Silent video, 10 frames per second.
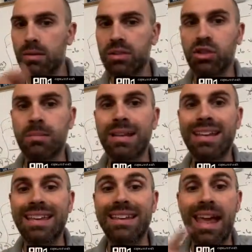it should have been
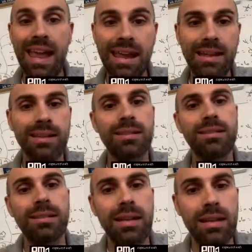in
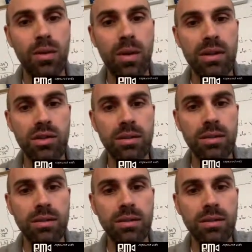an equation.